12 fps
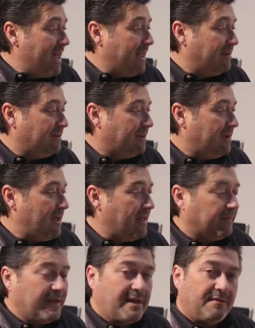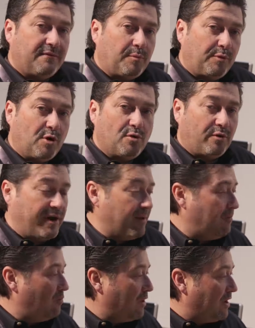and at the end of the
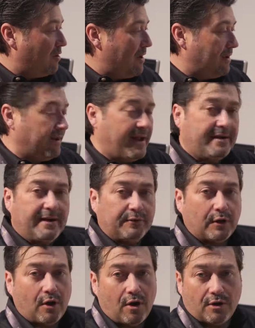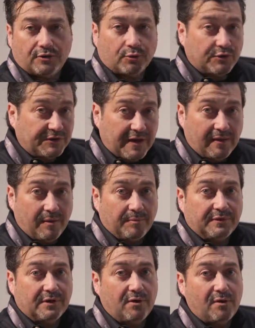program we can go out and hand out the cards or sell
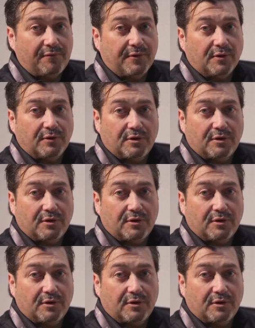them. So if you're